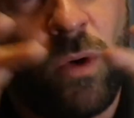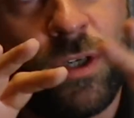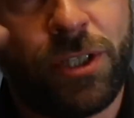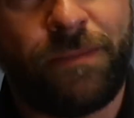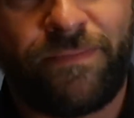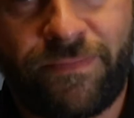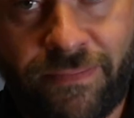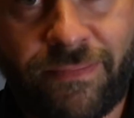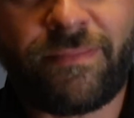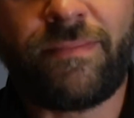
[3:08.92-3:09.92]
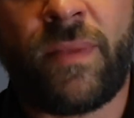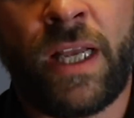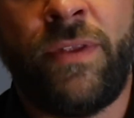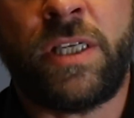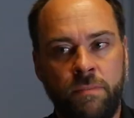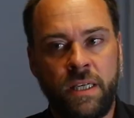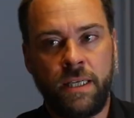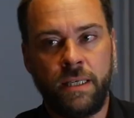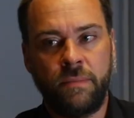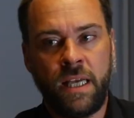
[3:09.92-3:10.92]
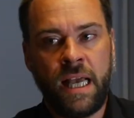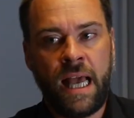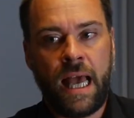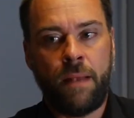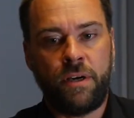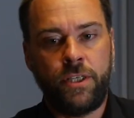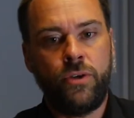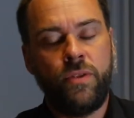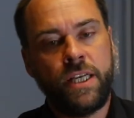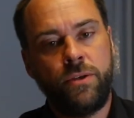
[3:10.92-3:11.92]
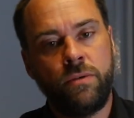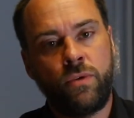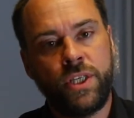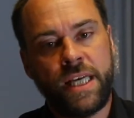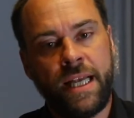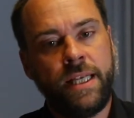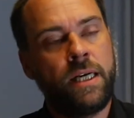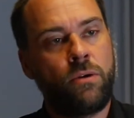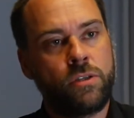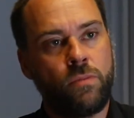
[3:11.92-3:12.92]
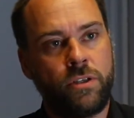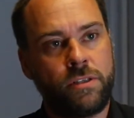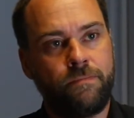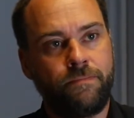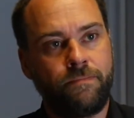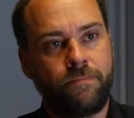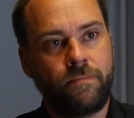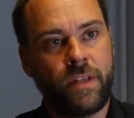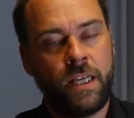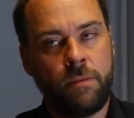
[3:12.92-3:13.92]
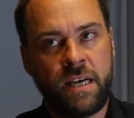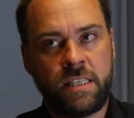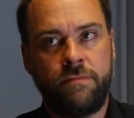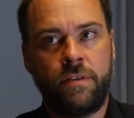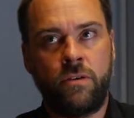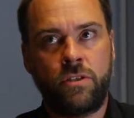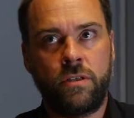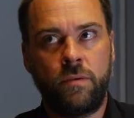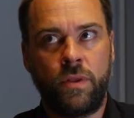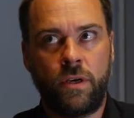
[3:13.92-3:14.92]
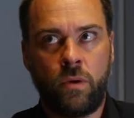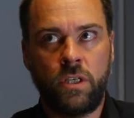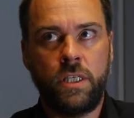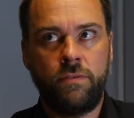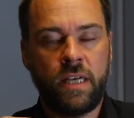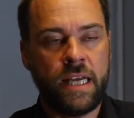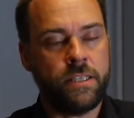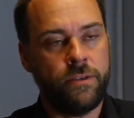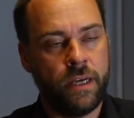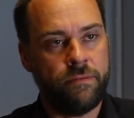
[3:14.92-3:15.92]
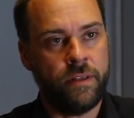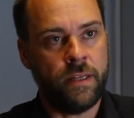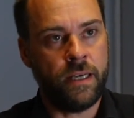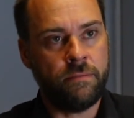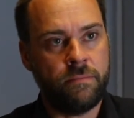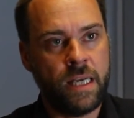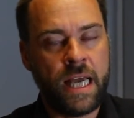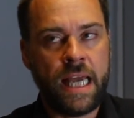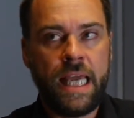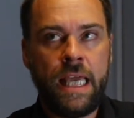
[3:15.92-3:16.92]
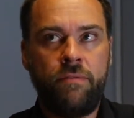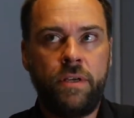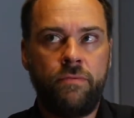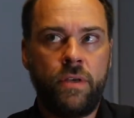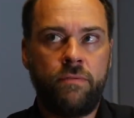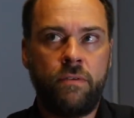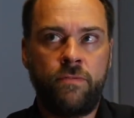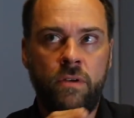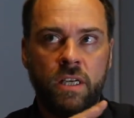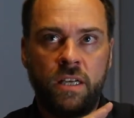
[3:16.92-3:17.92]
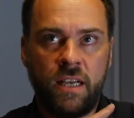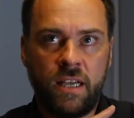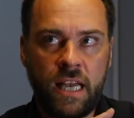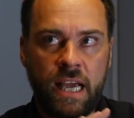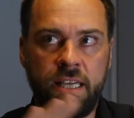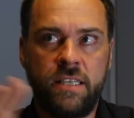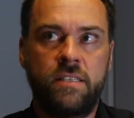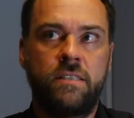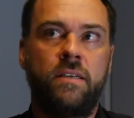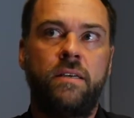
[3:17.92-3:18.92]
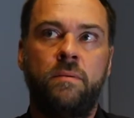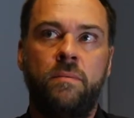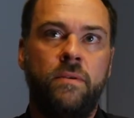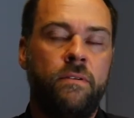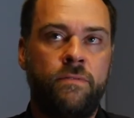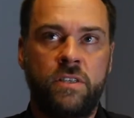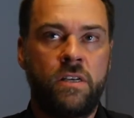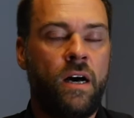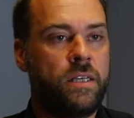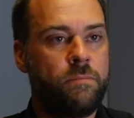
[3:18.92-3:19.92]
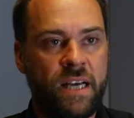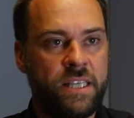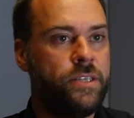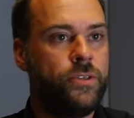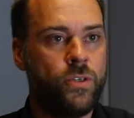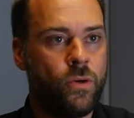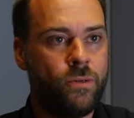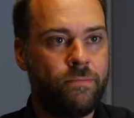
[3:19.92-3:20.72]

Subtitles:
want, in this building. And by doing that, you avoid any cold spots. In a Passivhaus, with the quality of glazing you have in there, even if you have a fully glazed facade patio door,